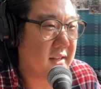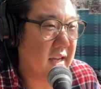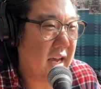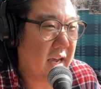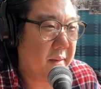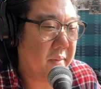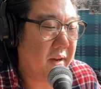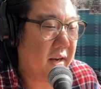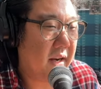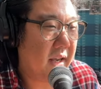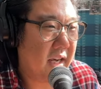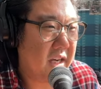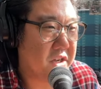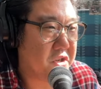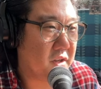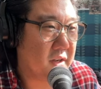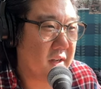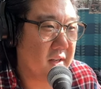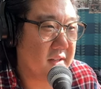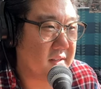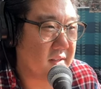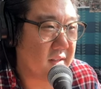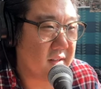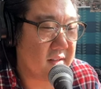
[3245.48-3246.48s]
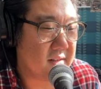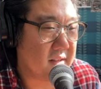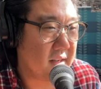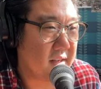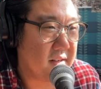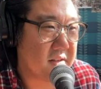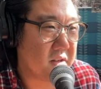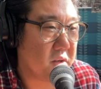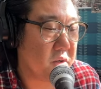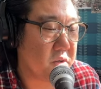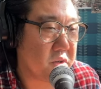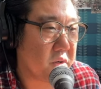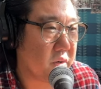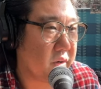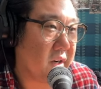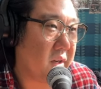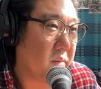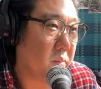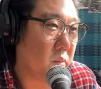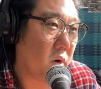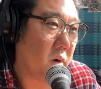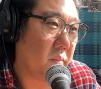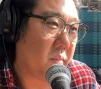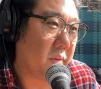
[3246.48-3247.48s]
I bet Asian kids these days don't do it
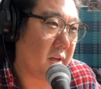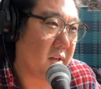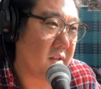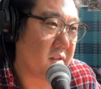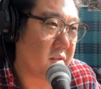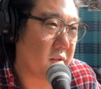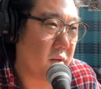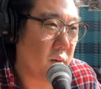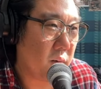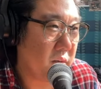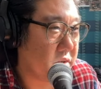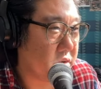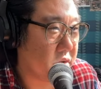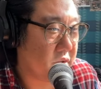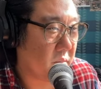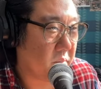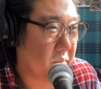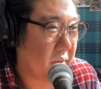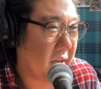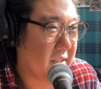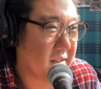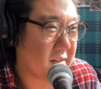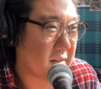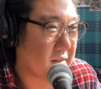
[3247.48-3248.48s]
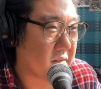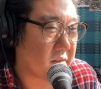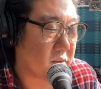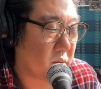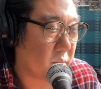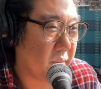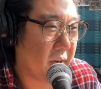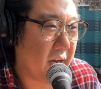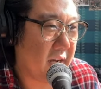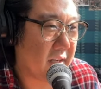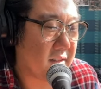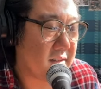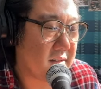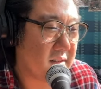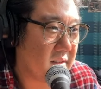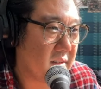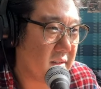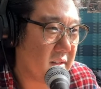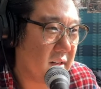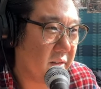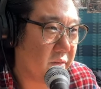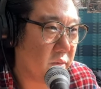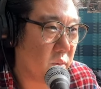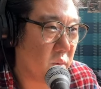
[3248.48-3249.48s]
anymore because no one's using pencils or pens.
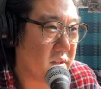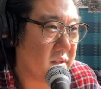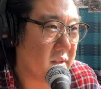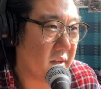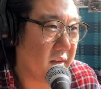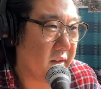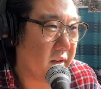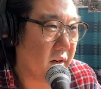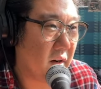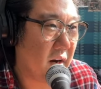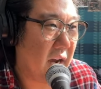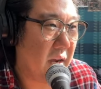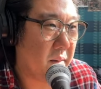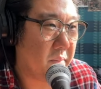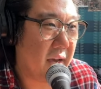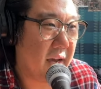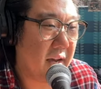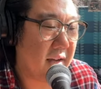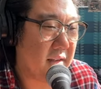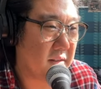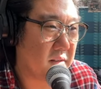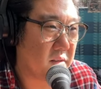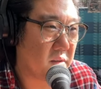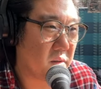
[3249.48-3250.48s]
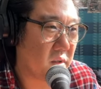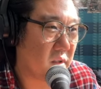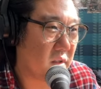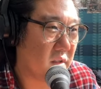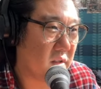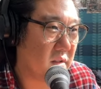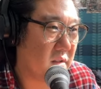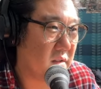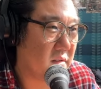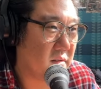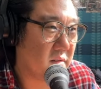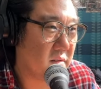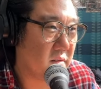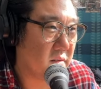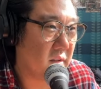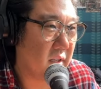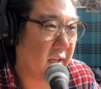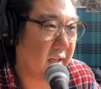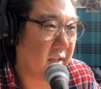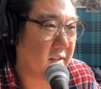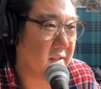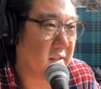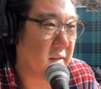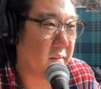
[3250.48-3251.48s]
Everyone's on their iPads or
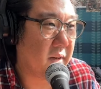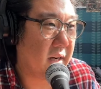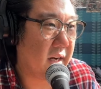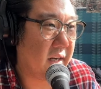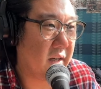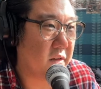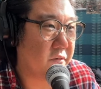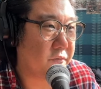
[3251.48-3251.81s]
like some kind of